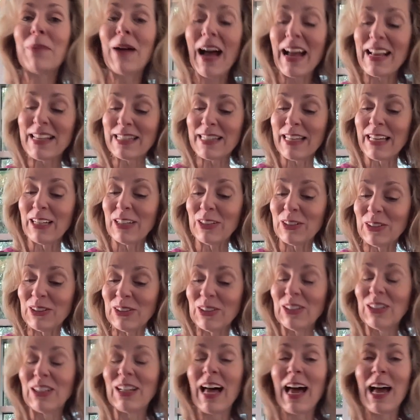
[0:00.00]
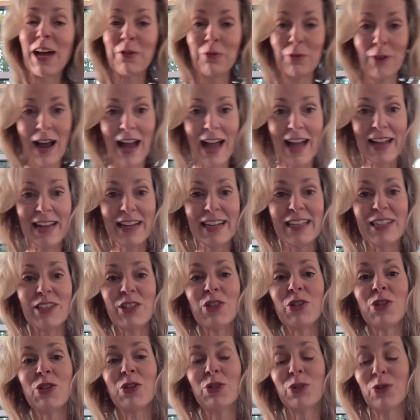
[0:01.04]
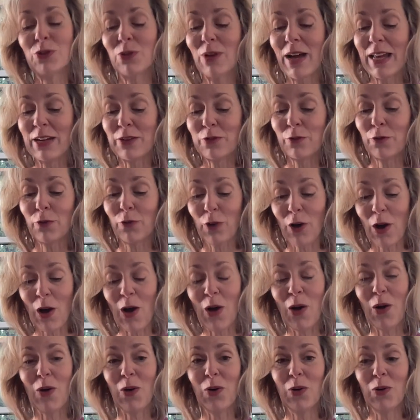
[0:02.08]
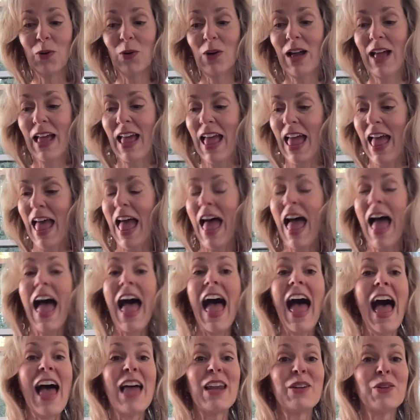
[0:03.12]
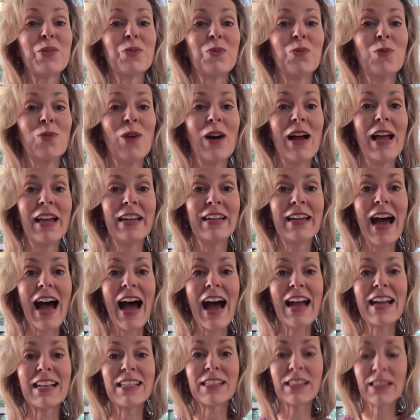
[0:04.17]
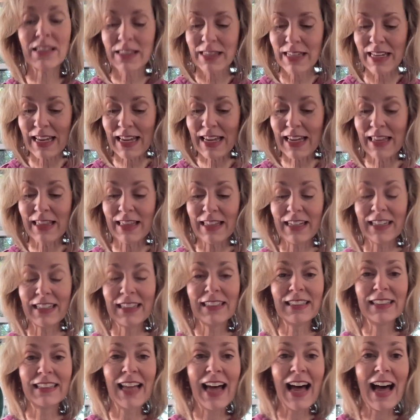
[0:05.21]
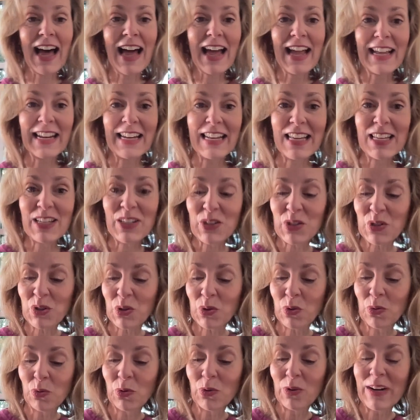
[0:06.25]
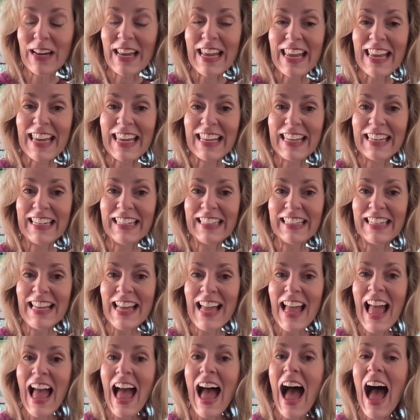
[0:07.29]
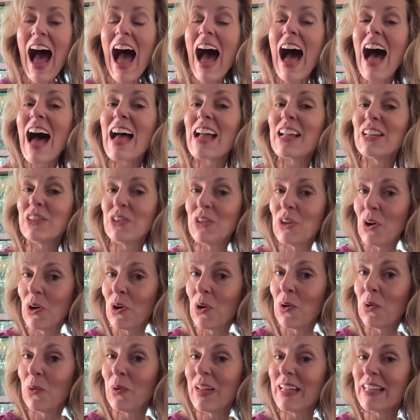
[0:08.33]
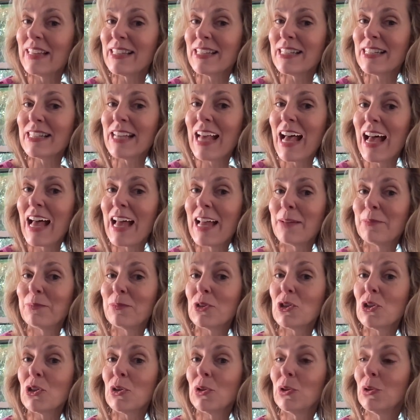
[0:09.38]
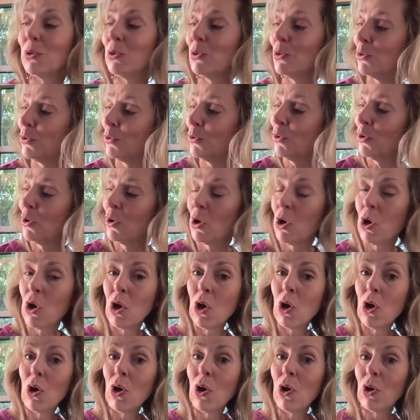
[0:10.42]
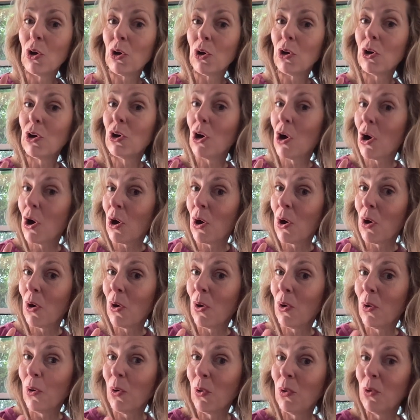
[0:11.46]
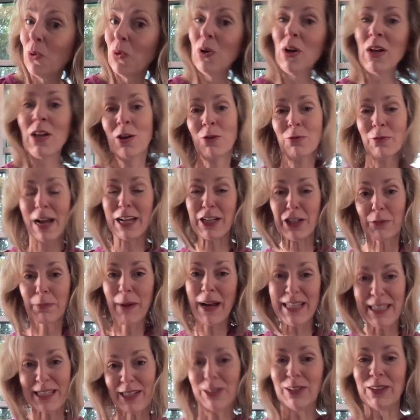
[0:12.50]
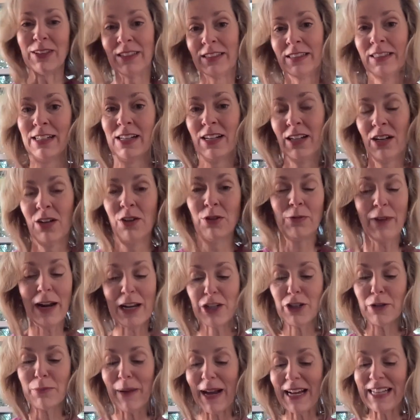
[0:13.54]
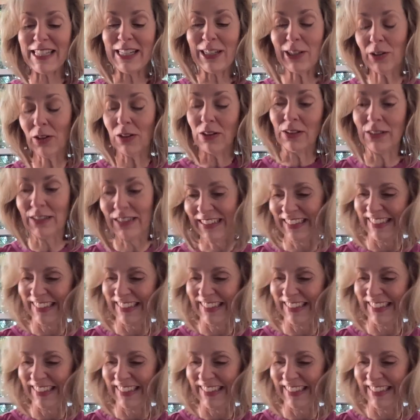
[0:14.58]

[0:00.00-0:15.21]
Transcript: bicycle, I ride it to and fro. And when I see the light is green, I know it's time to go. Ride your bicycle, ride your bicycle.